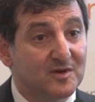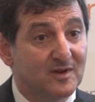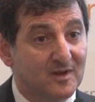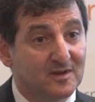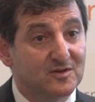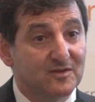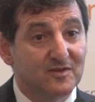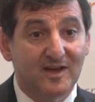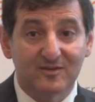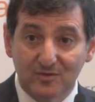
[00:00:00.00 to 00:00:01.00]
in
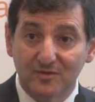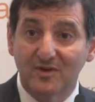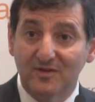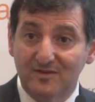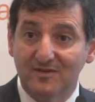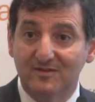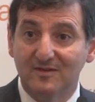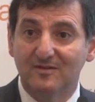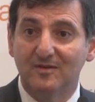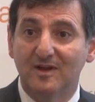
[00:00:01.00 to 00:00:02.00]
2000 also
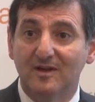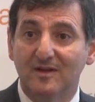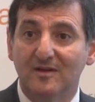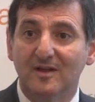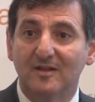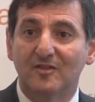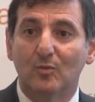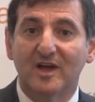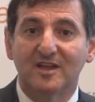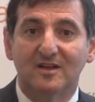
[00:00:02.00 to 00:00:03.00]
assisted the
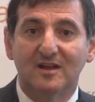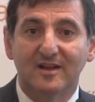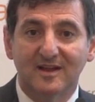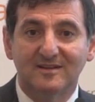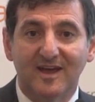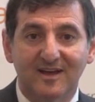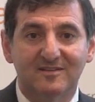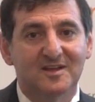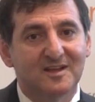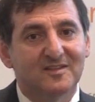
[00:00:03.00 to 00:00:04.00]
way you collect tax.